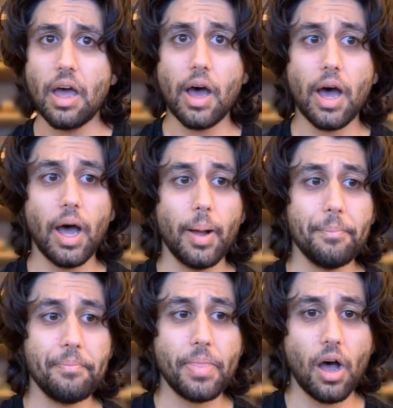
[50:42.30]

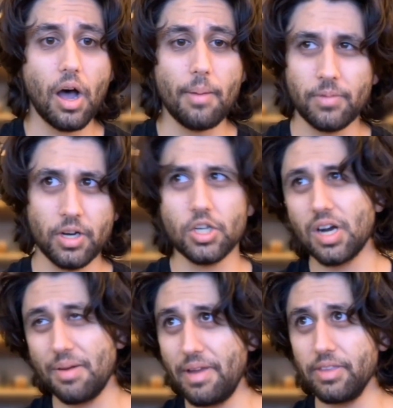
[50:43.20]
Um, I'm going to try
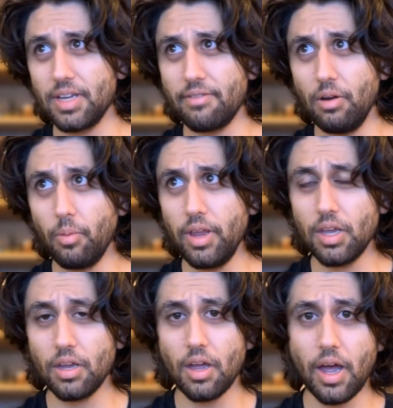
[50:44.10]
and make this every
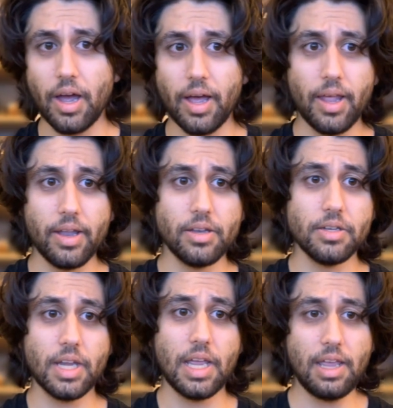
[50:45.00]
week. And
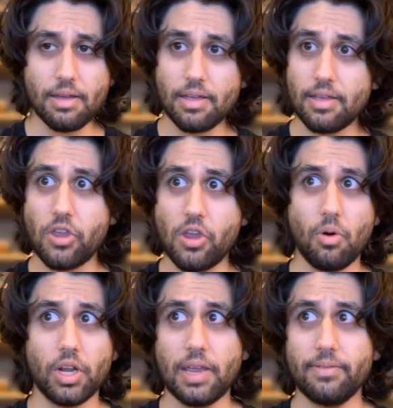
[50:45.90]
yeah, if you
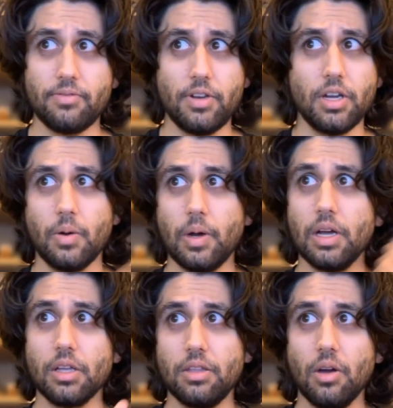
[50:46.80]
want to give this video a
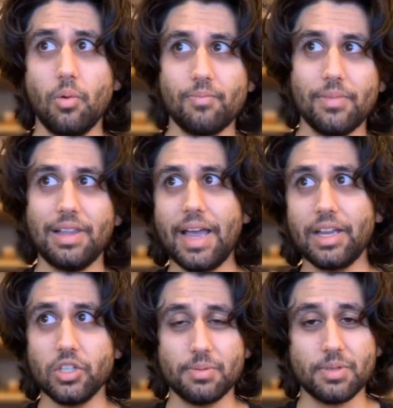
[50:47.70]
you know, like
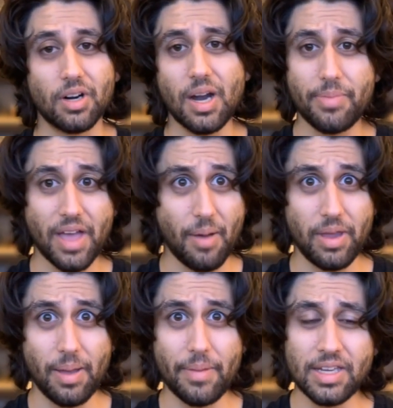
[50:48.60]
and subscribe, that'd
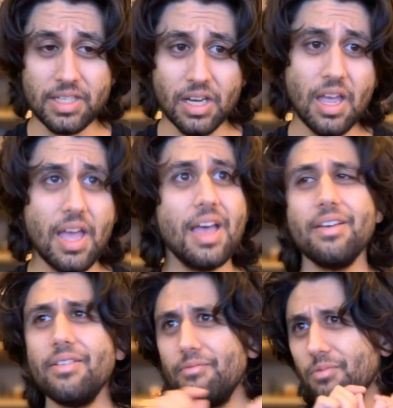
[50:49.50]
be amazing.
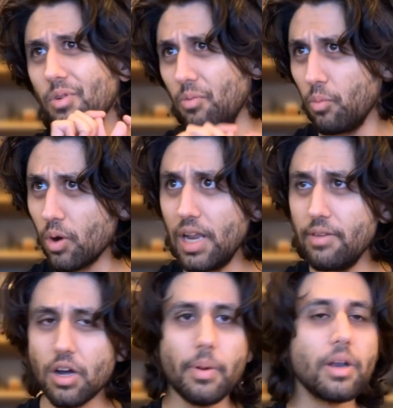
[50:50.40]
Want to leave a
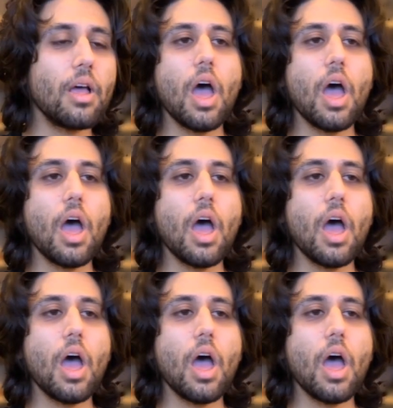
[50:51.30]
comment?